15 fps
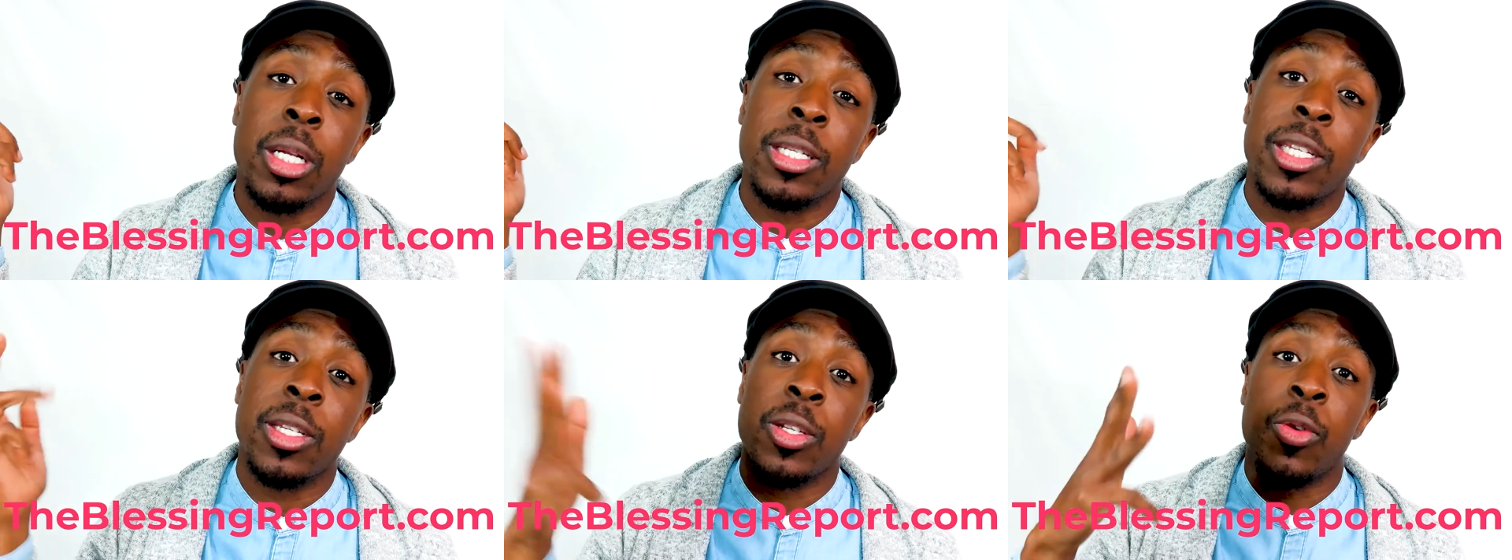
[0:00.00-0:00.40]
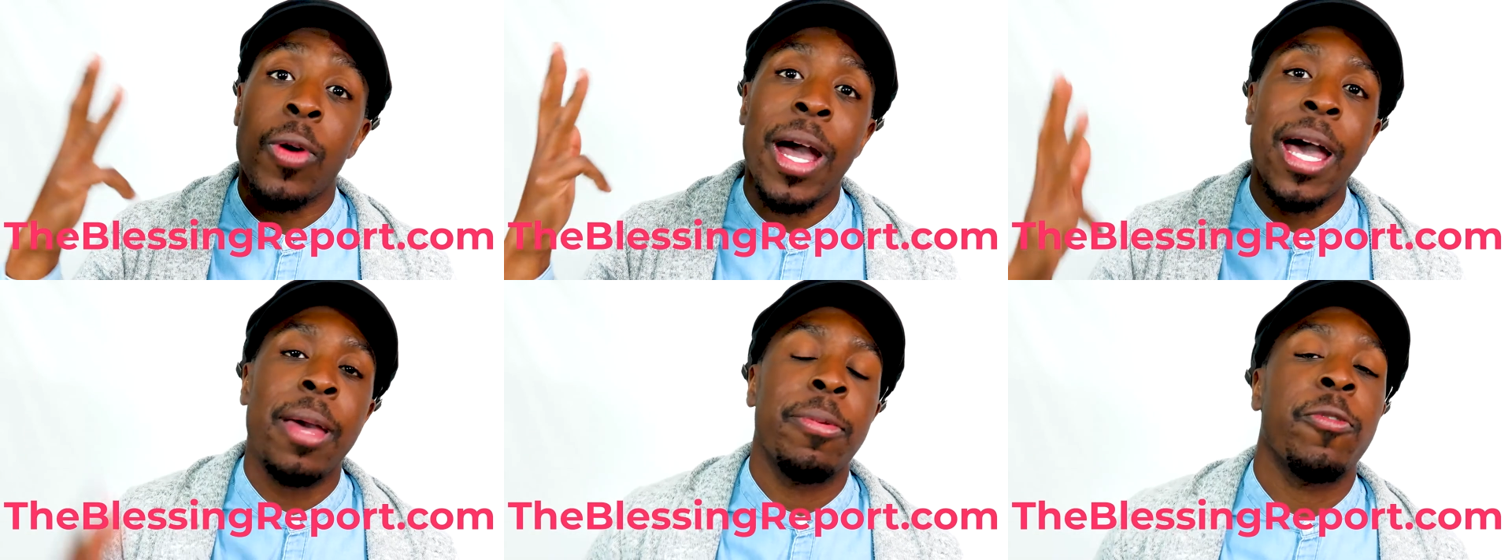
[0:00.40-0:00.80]
and
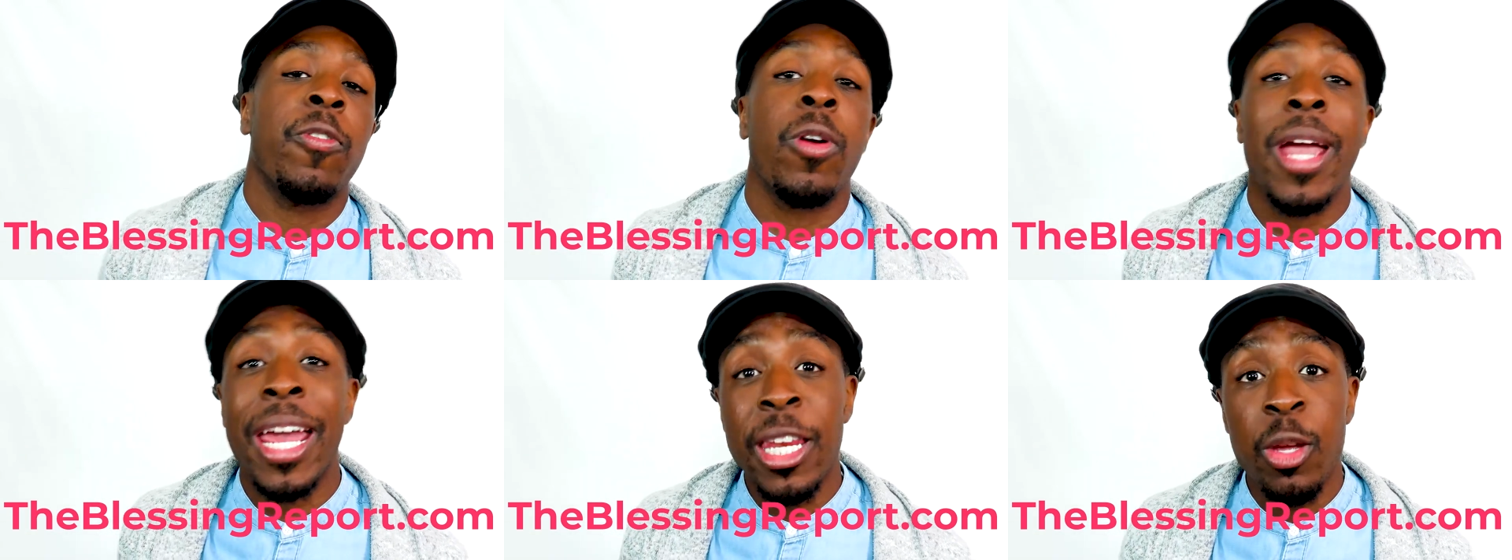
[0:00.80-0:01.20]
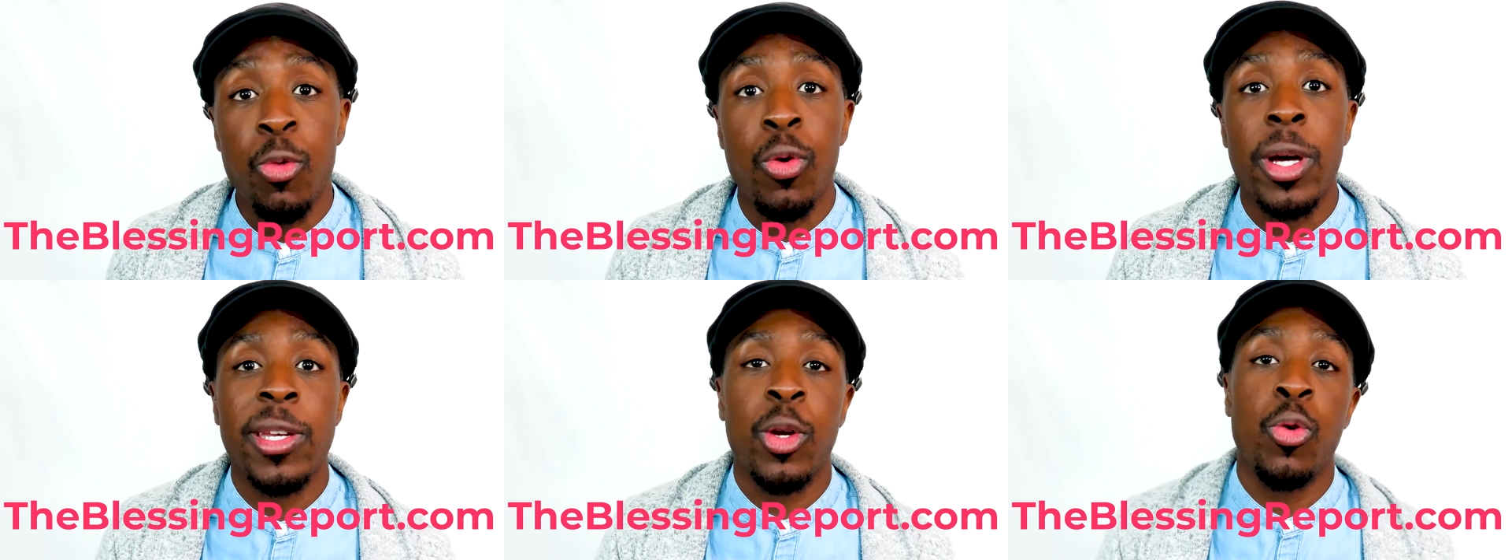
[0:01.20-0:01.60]
subscribe for
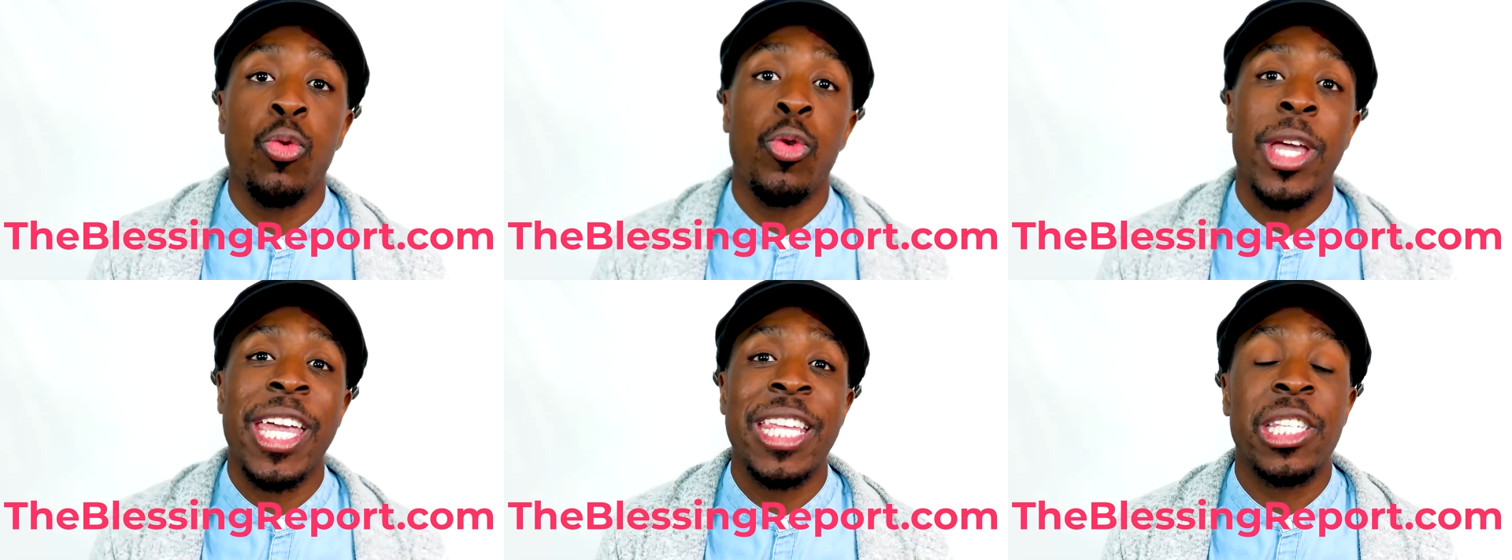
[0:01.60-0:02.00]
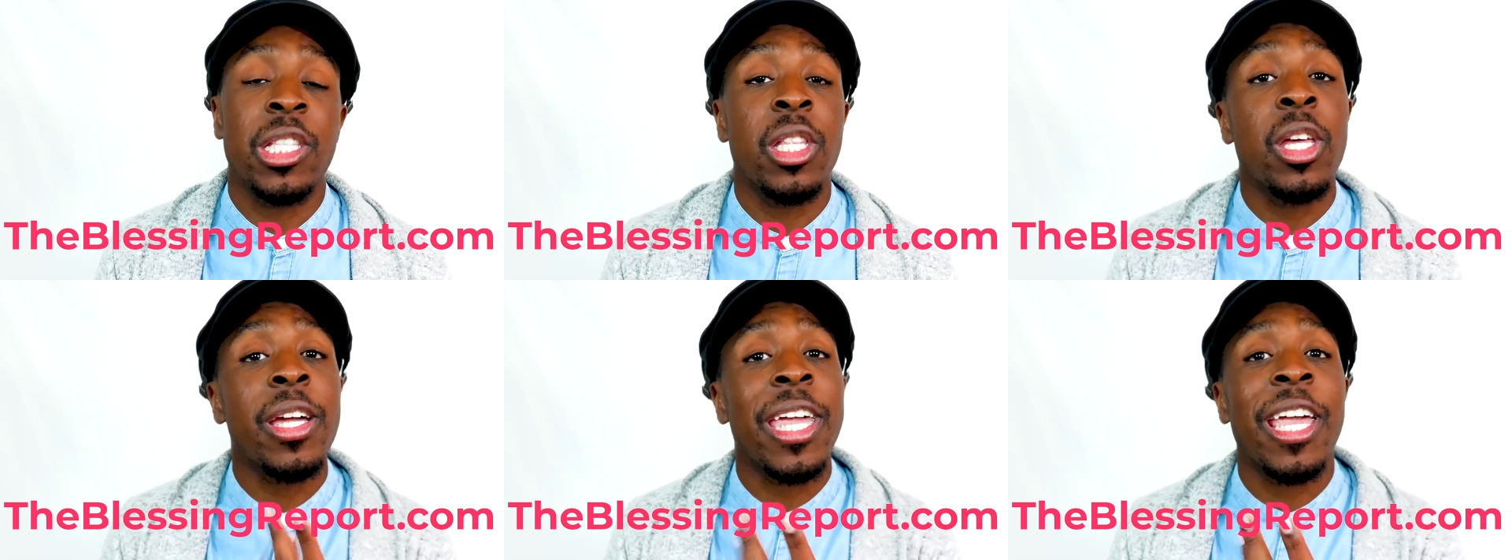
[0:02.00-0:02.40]
anyone who is
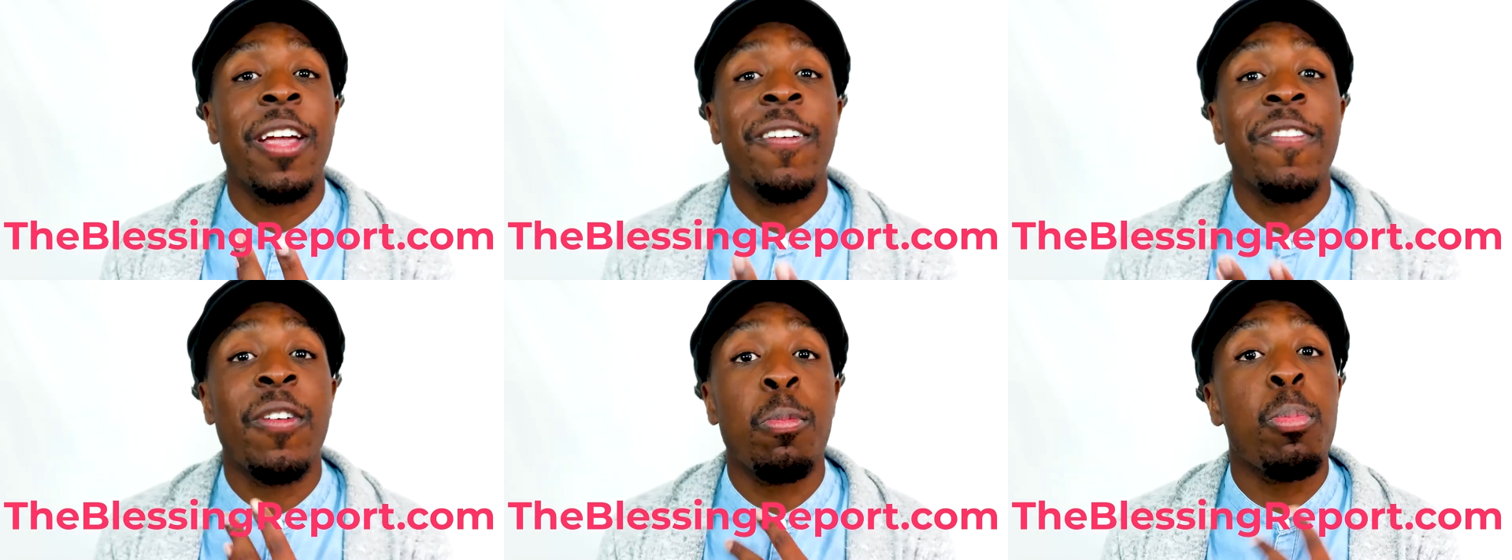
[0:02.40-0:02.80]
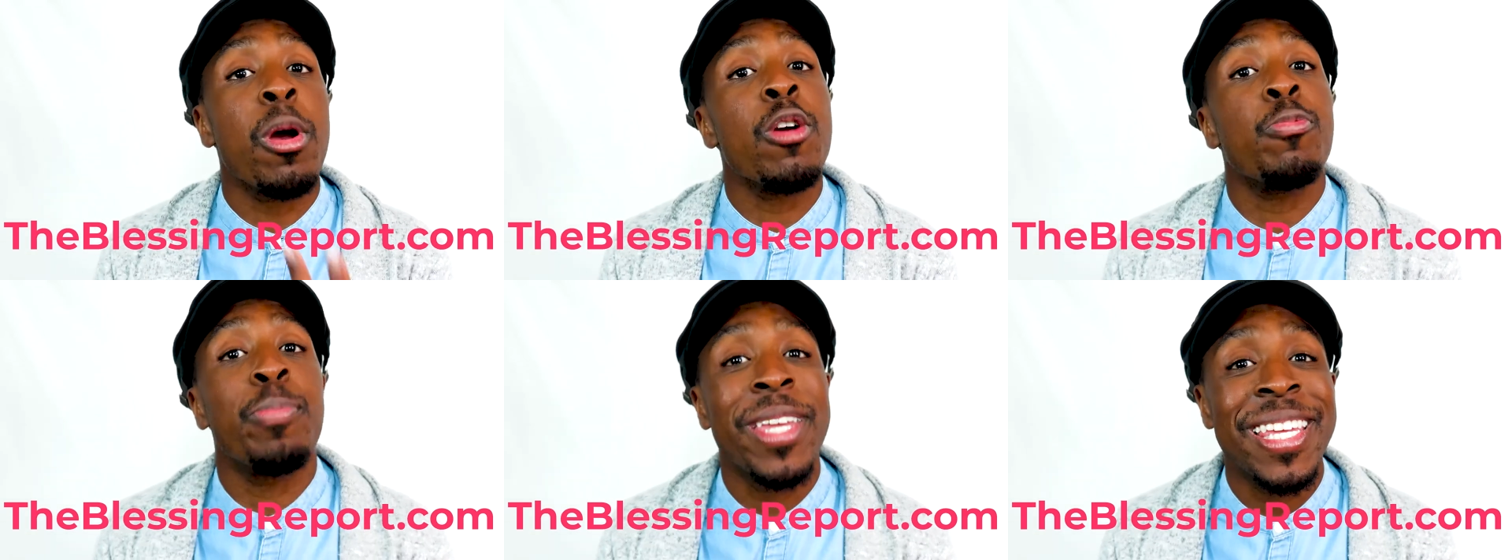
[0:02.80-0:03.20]
looking for
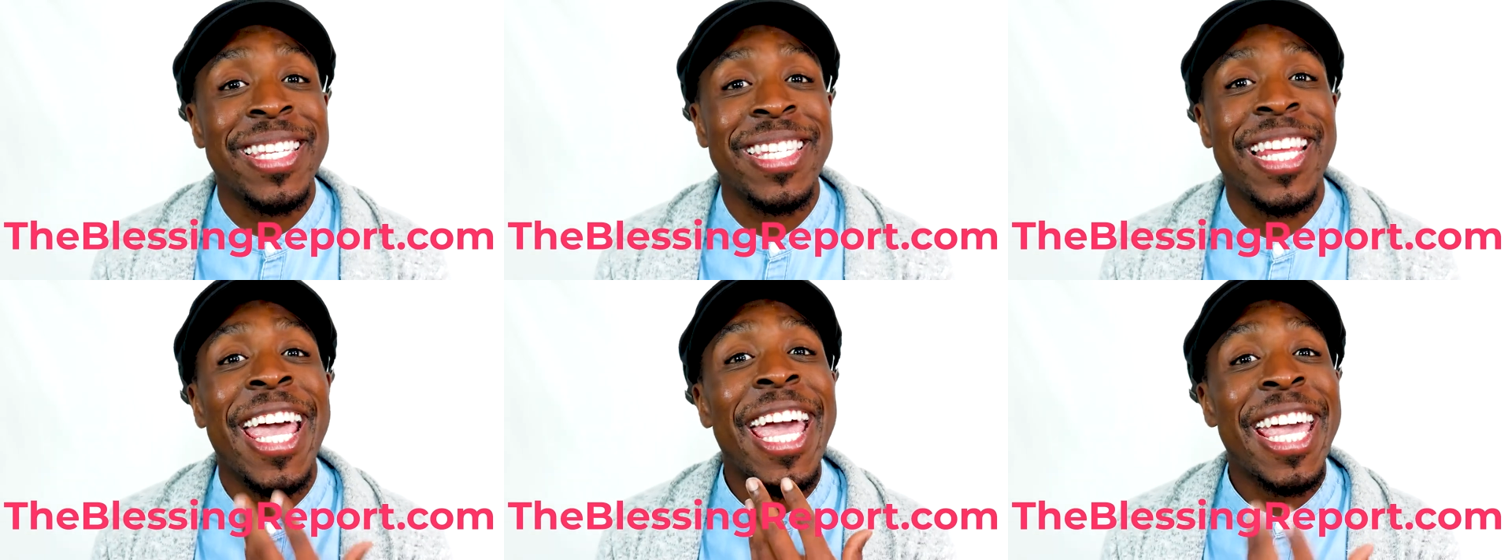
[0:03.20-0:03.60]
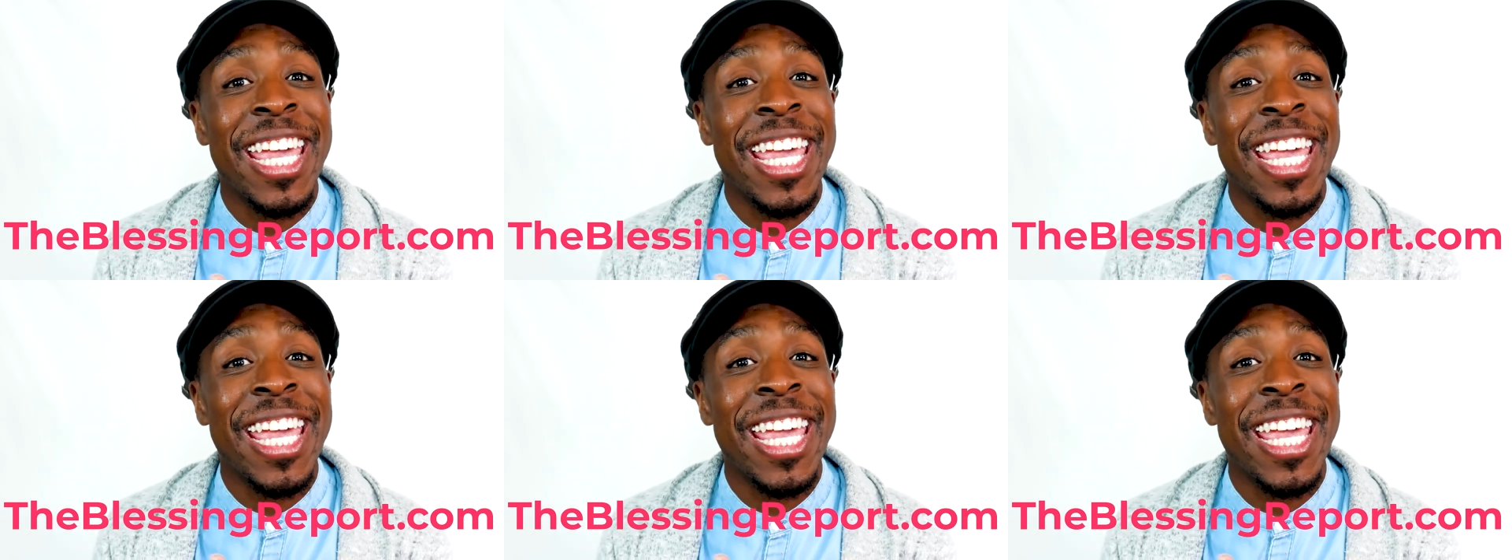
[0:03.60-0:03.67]
purpose